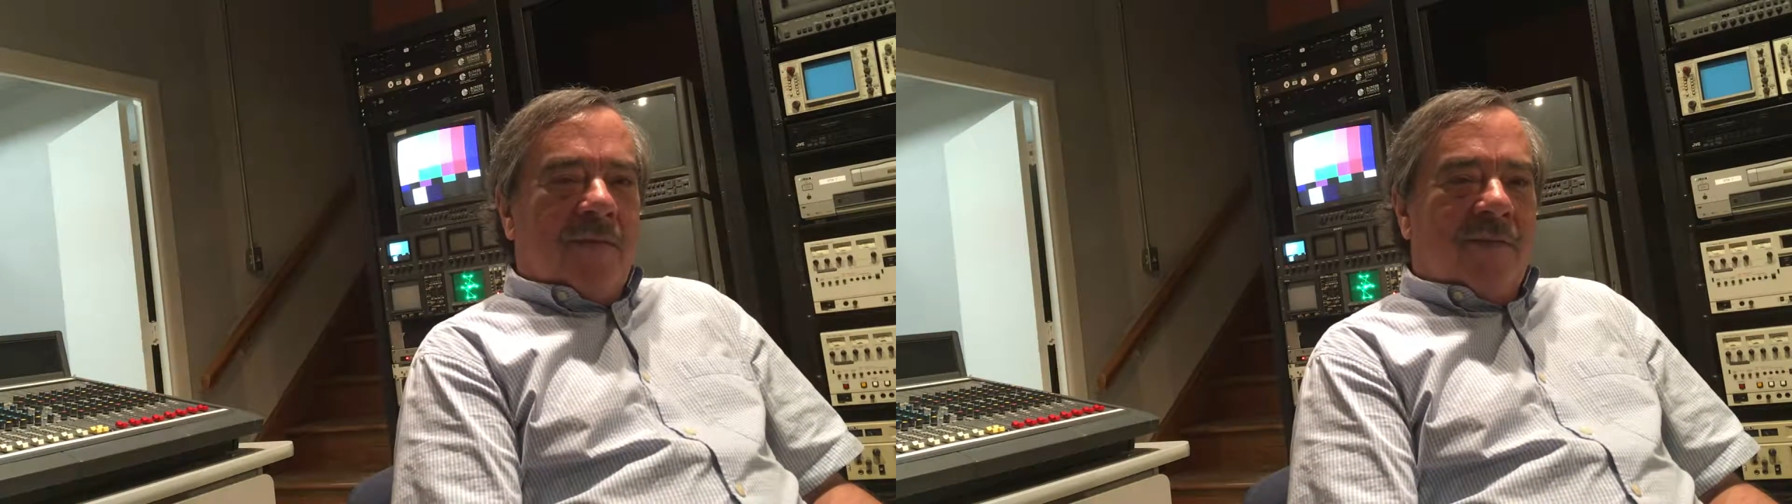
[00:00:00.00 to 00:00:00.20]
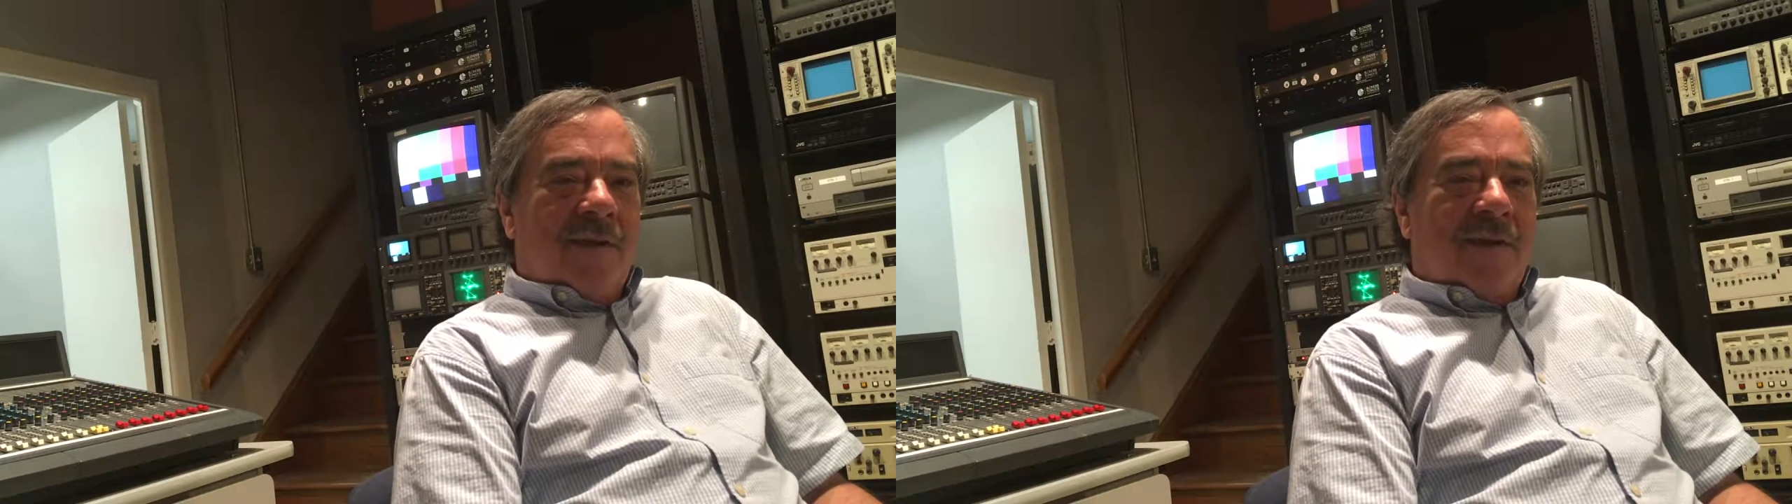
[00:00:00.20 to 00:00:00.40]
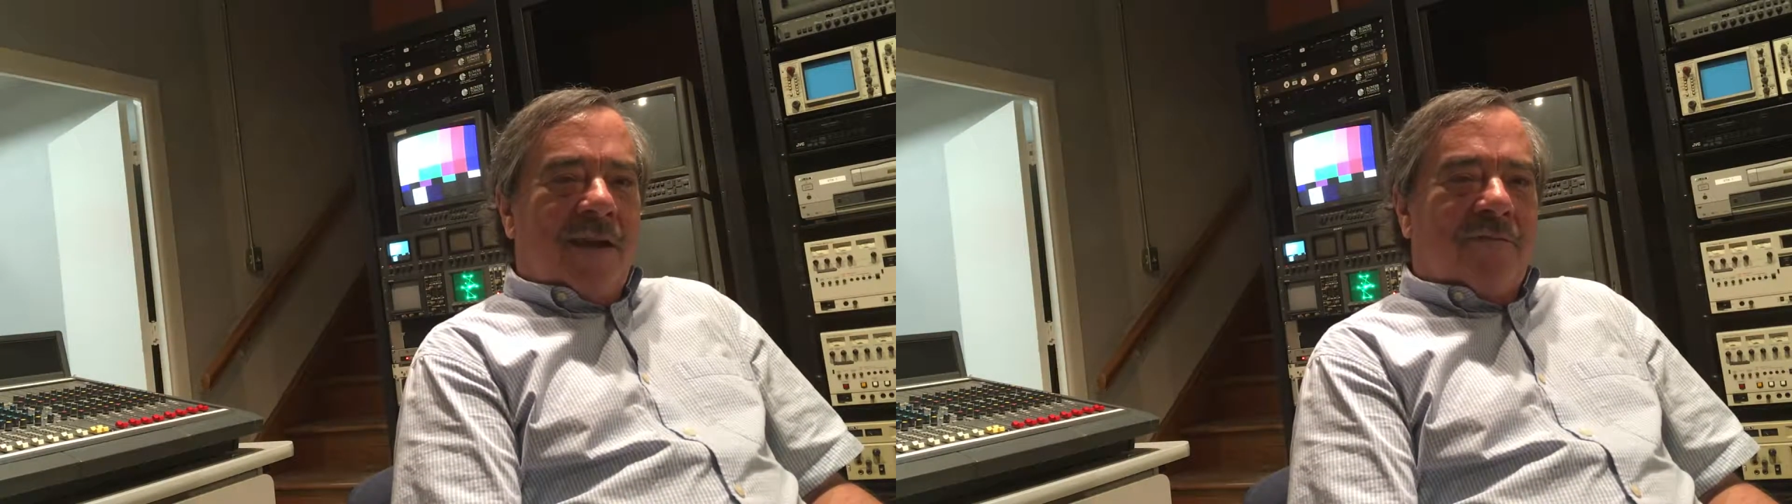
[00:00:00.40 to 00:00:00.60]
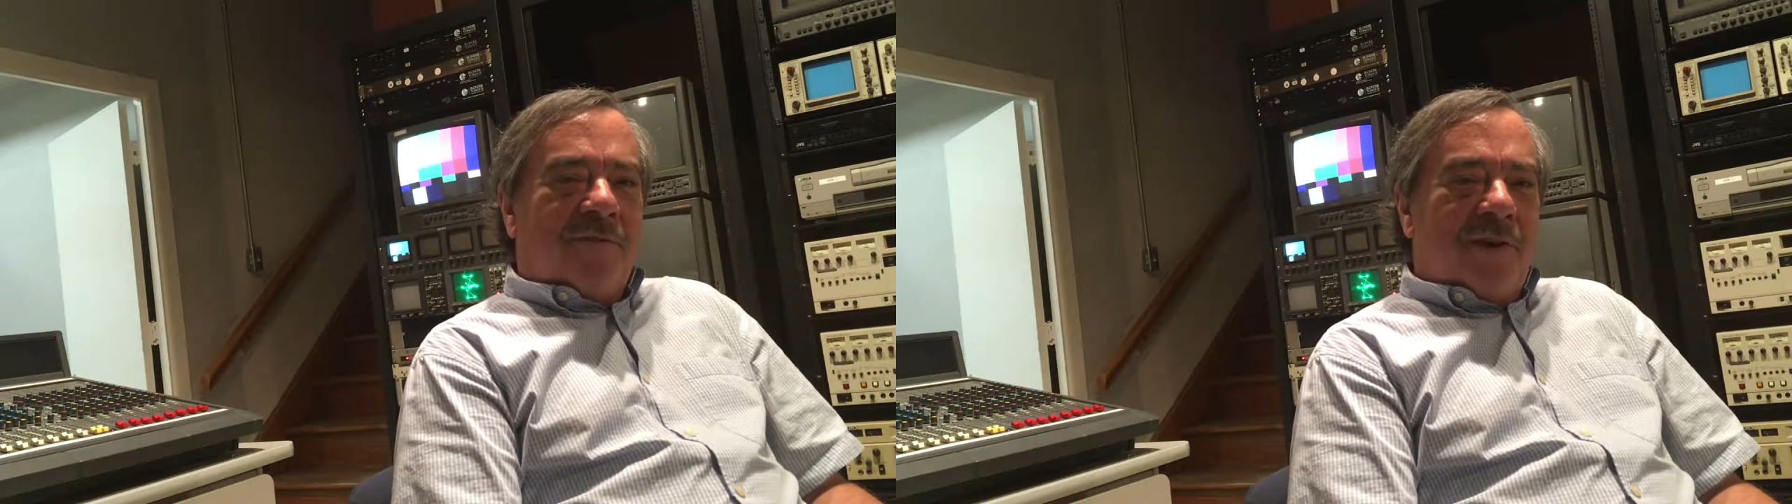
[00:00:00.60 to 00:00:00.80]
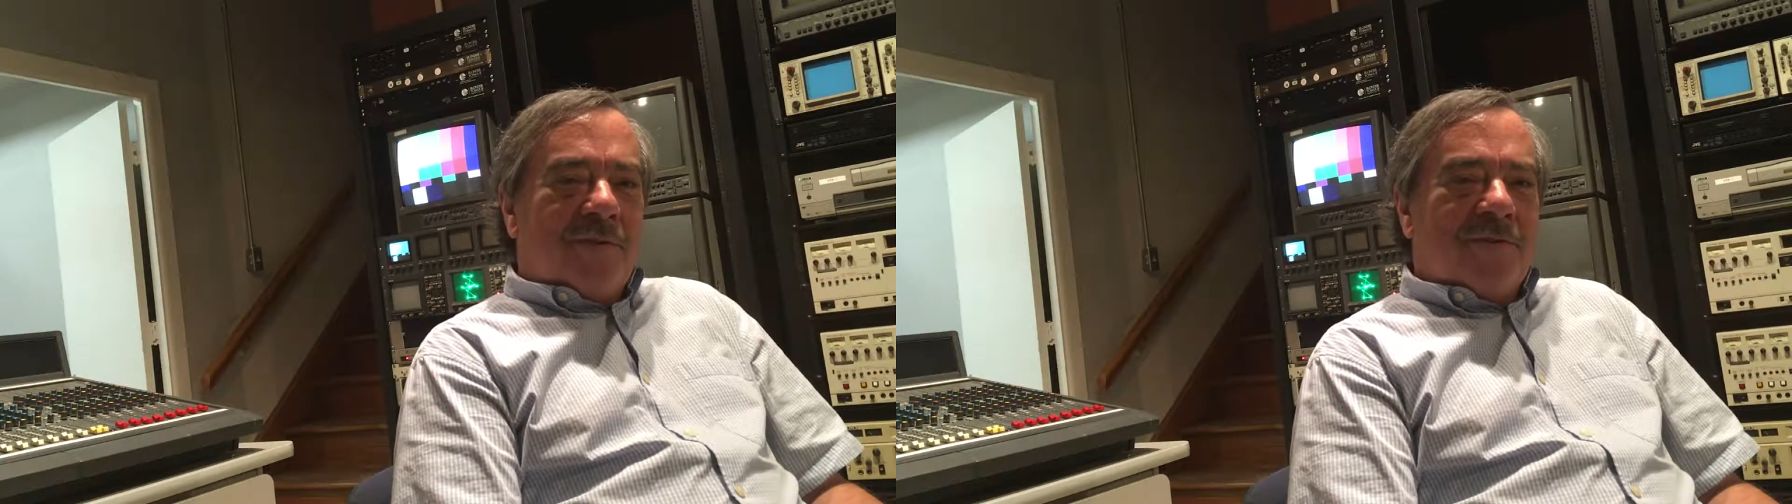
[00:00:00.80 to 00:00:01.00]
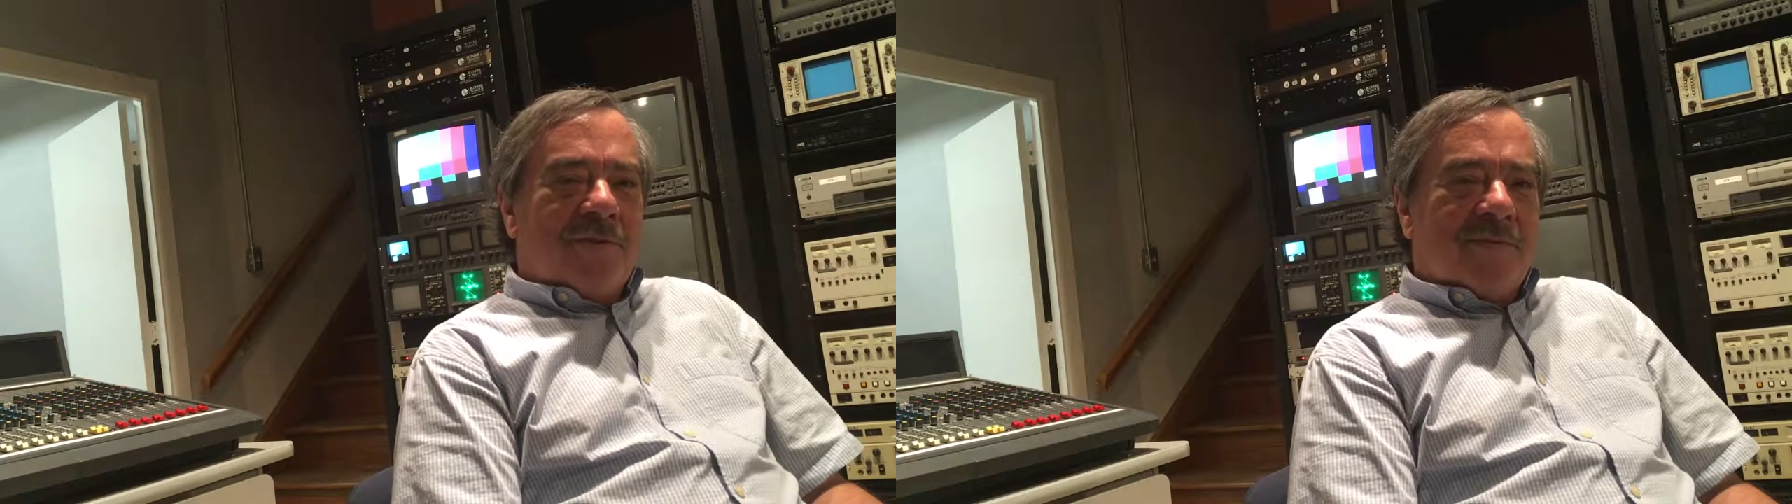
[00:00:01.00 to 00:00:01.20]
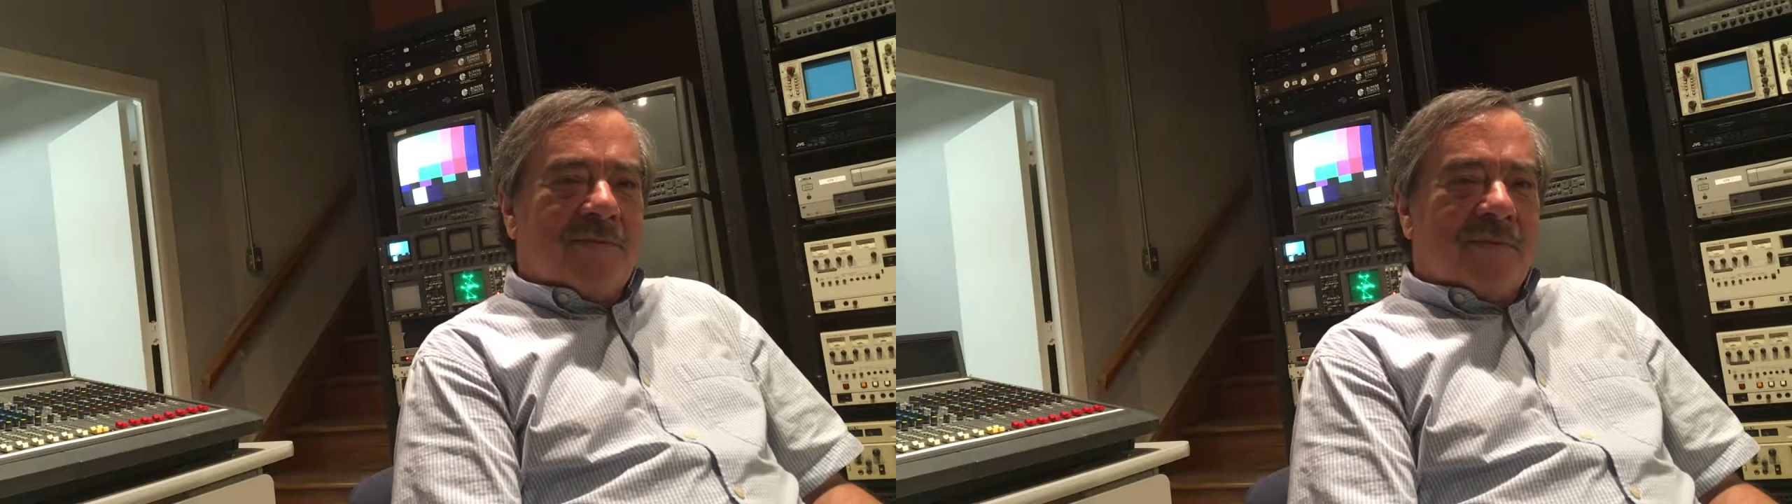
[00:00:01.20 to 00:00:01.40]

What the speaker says: they didn't have phones.